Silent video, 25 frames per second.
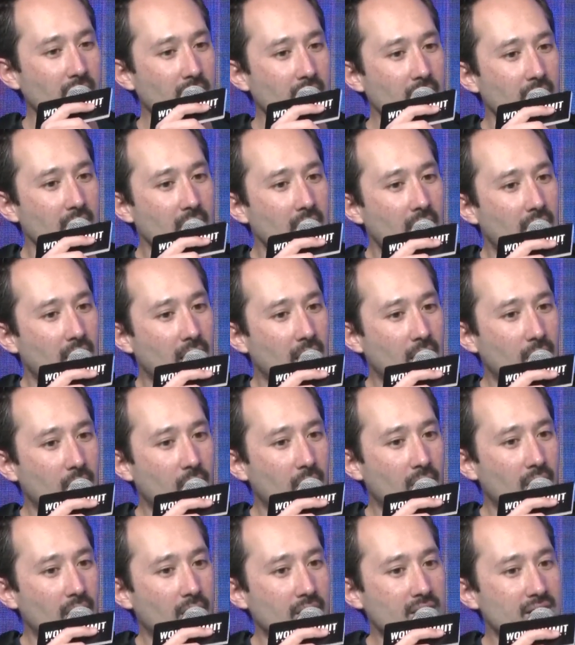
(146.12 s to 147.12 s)
And
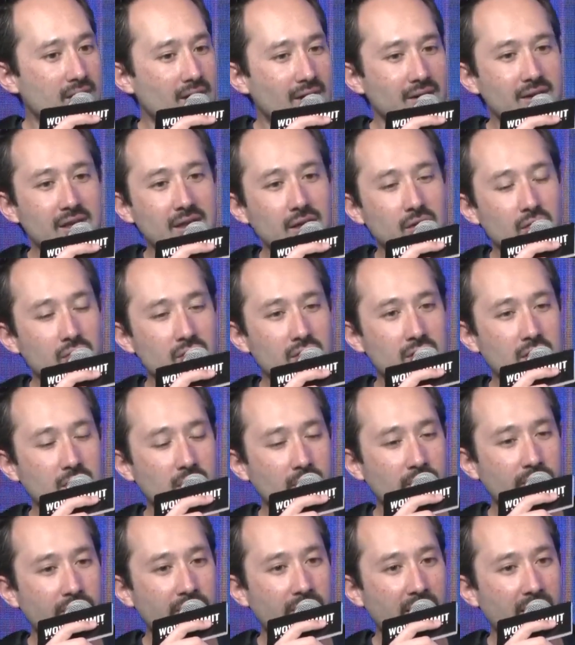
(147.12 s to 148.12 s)
we're starting to see a
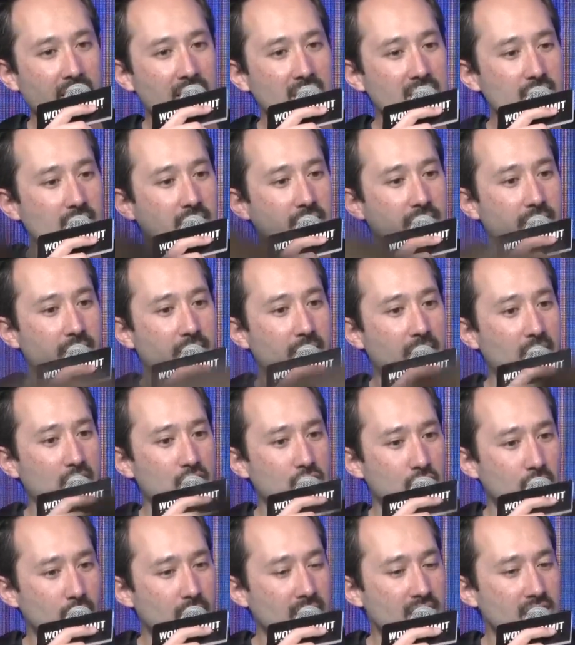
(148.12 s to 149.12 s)
phase of
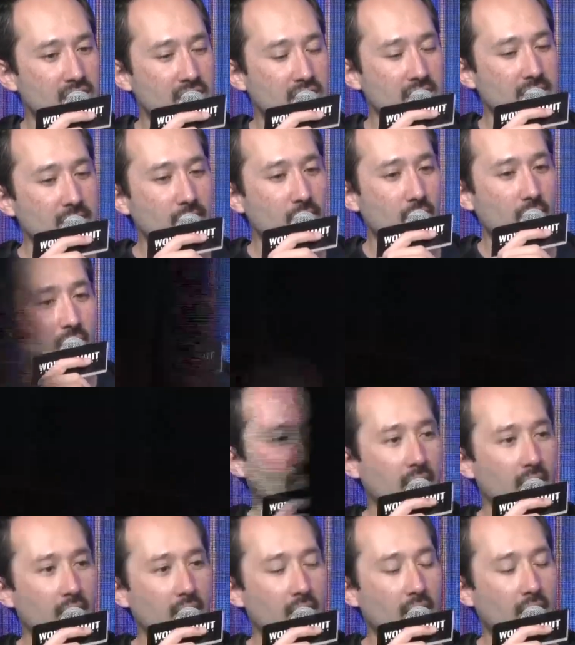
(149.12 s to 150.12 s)
maturity where
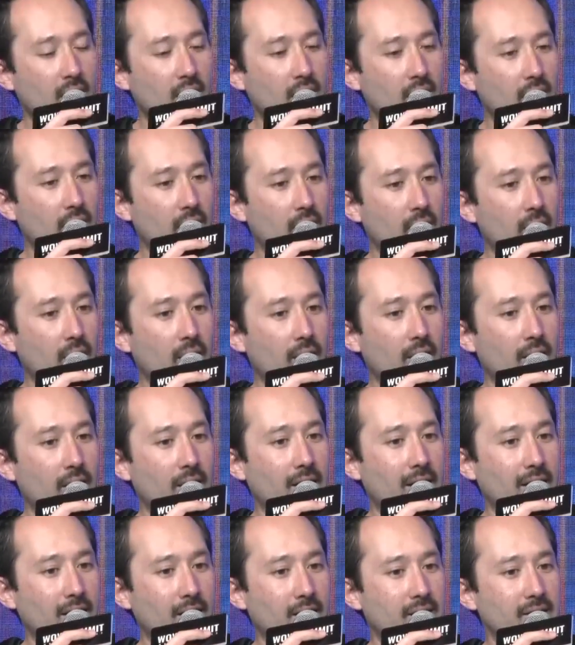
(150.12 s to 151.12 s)

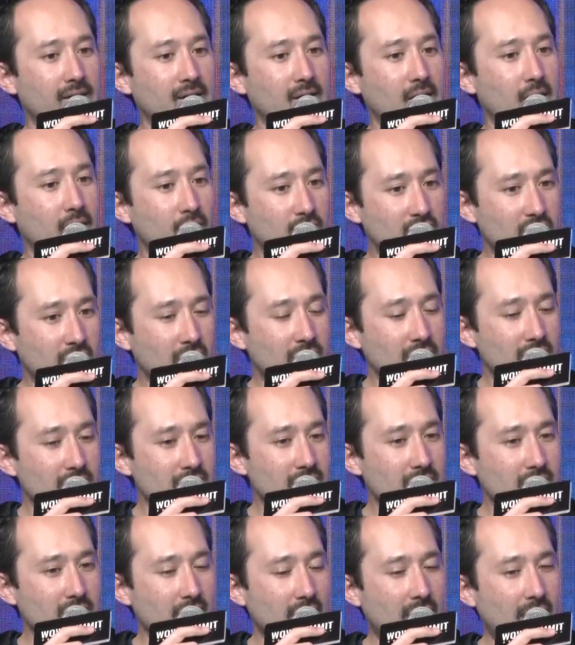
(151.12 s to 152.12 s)
the
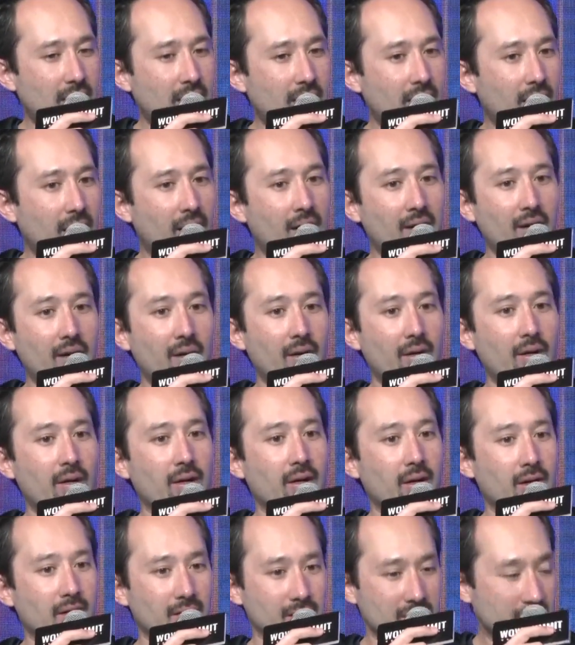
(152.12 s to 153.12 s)
audience
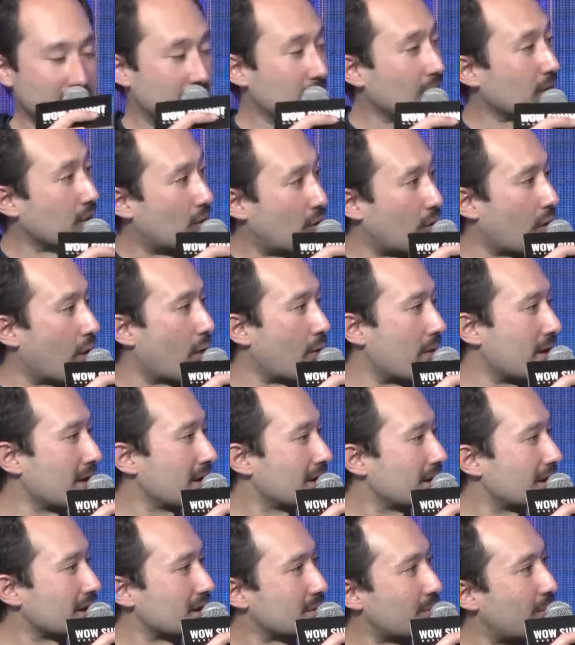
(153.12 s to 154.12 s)
are still growing
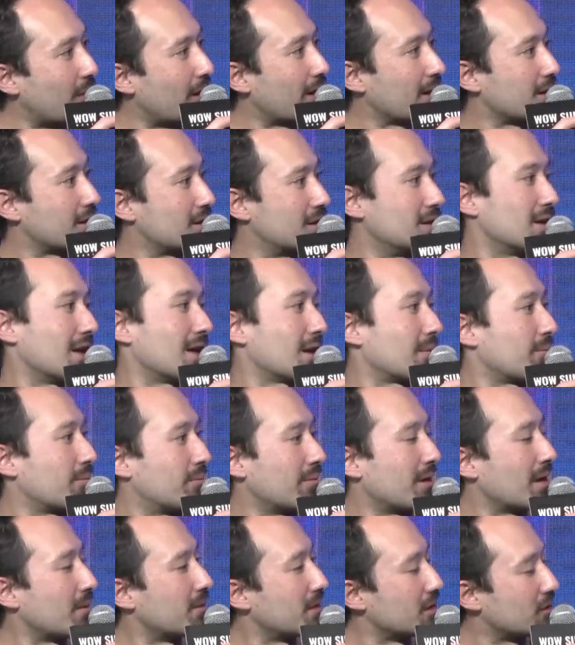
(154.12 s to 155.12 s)
despite
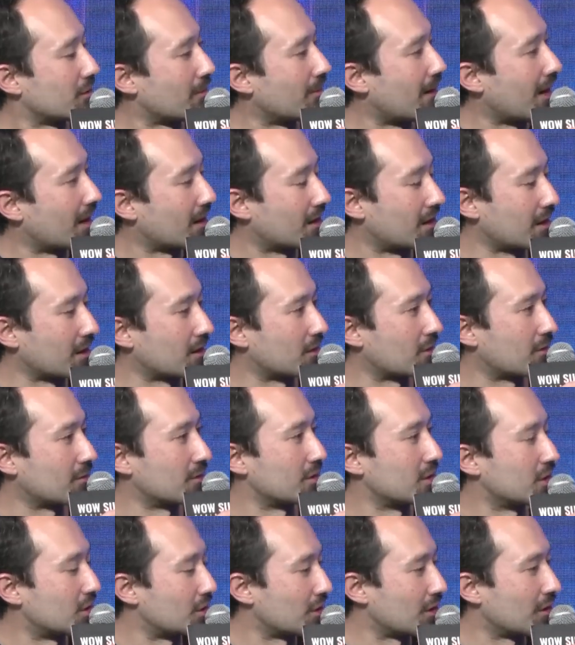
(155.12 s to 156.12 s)
maybe the market
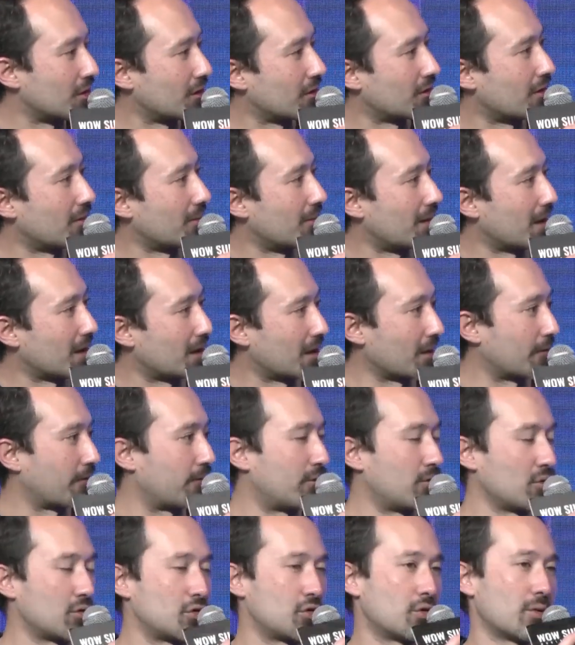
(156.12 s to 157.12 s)
condition or market
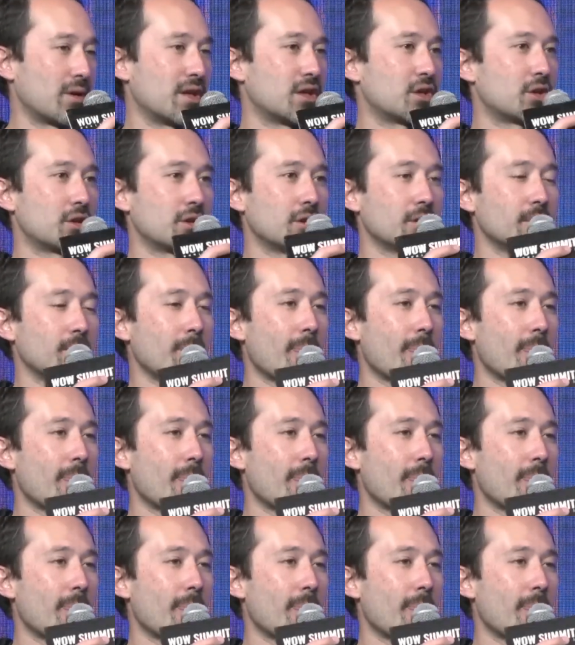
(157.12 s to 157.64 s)
fluctuation.